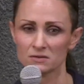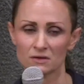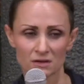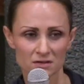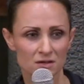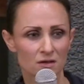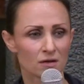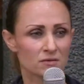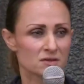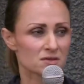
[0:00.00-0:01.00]
you are as
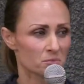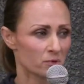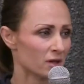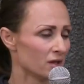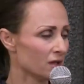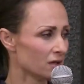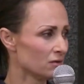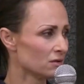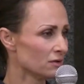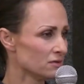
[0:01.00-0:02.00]
close as a brother and
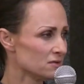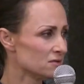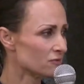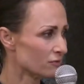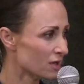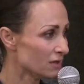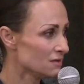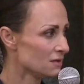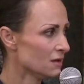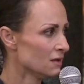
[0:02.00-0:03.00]
our closest friend,